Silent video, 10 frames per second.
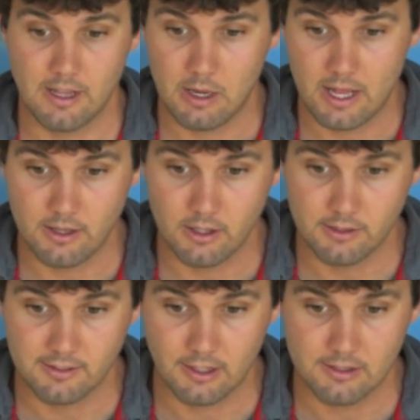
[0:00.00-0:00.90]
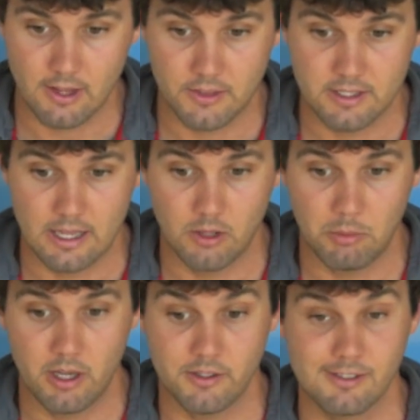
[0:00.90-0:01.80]
They had a 6th at the
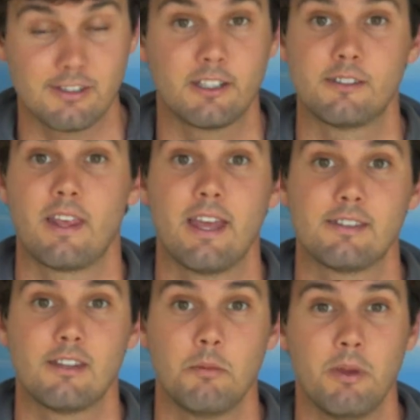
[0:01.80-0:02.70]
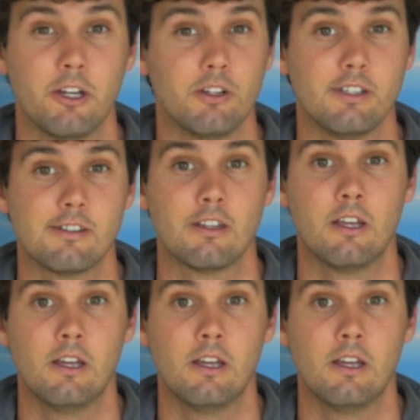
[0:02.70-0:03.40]
Dellenbaugh and a 6th at St. Mary's.